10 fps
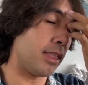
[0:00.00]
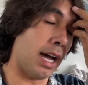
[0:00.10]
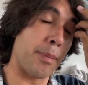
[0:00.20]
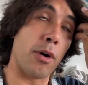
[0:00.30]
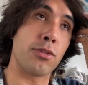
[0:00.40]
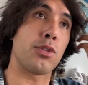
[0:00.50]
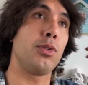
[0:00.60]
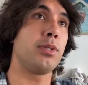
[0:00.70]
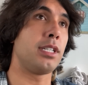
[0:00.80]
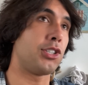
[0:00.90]
I'm also
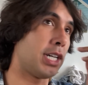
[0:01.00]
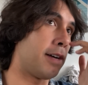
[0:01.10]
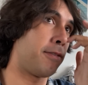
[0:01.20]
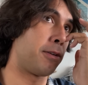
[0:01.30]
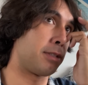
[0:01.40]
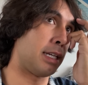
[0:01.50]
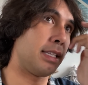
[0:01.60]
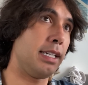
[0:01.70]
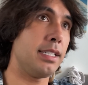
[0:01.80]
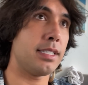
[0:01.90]
using chat funnels on
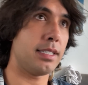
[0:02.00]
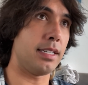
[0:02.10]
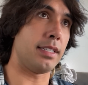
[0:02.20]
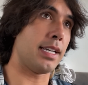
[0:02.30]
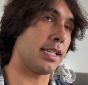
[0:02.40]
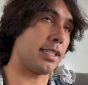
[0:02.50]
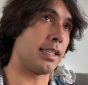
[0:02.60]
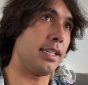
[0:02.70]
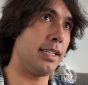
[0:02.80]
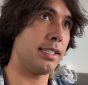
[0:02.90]
these and testing
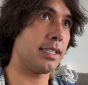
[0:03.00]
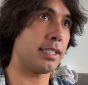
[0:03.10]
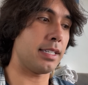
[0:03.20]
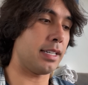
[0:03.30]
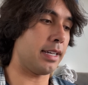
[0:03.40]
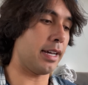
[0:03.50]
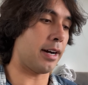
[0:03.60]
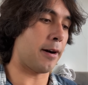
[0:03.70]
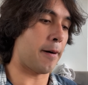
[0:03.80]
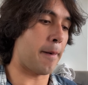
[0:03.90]
these.
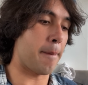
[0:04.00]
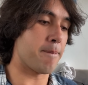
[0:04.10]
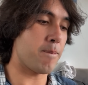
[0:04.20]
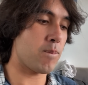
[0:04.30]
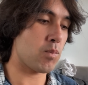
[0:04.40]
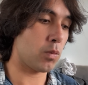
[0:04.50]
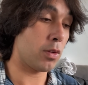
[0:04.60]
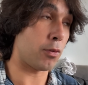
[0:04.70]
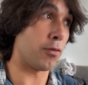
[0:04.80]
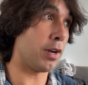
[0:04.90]
For
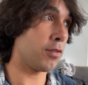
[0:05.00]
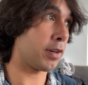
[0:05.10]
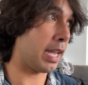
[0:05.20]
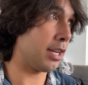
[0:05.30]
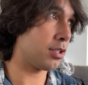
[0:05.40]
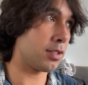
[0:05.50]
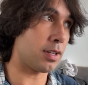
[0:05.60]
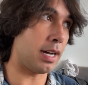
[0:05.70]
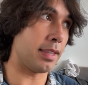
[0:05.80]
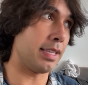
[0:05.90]
verifications
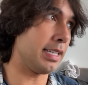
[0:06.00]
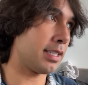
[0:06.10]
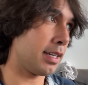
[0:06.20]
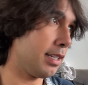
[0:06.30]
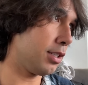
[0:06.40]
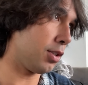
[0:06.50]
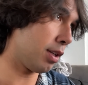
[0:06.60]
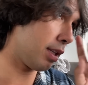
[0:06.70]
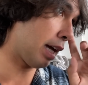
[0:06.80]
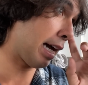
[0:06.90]
on these sites,
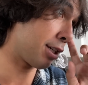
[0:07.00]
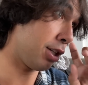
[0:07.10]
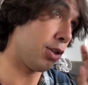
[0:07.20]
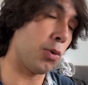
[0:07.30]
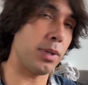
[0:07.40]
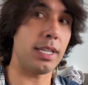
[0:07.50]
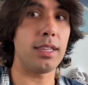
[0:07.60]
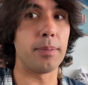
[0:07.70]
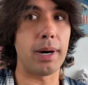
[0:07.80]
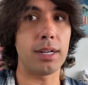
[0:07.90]
I actually don't need
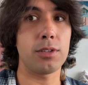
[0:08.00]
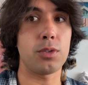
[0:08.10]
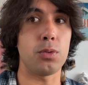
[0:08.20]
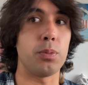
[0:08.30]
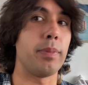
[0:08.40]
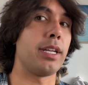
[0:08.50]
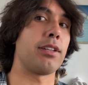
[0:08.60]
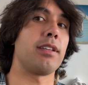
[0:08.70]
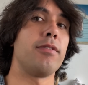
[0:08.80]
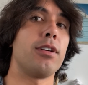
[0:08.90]
the model to
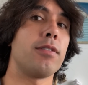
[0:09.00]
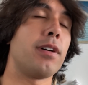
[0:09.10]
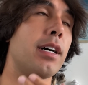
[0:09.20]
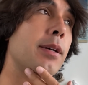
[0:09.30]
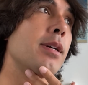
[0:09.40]
manually verify.